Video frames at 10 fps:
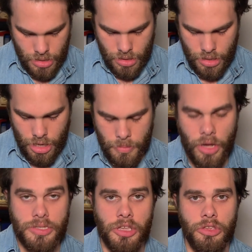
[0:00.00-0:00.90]

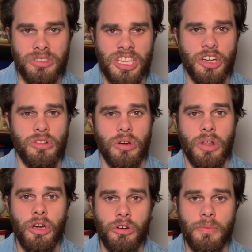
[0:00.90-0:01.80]
Also using your own
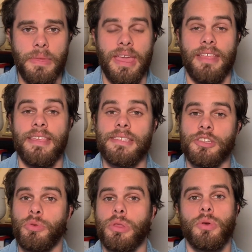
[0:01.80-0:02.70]
home, and this
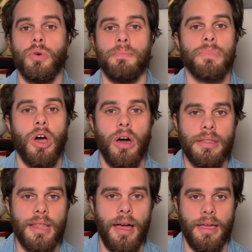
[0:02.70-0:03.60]
is really cool,
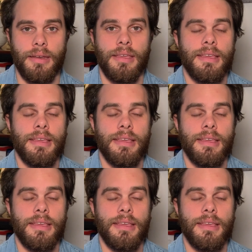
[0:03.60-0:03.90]
online.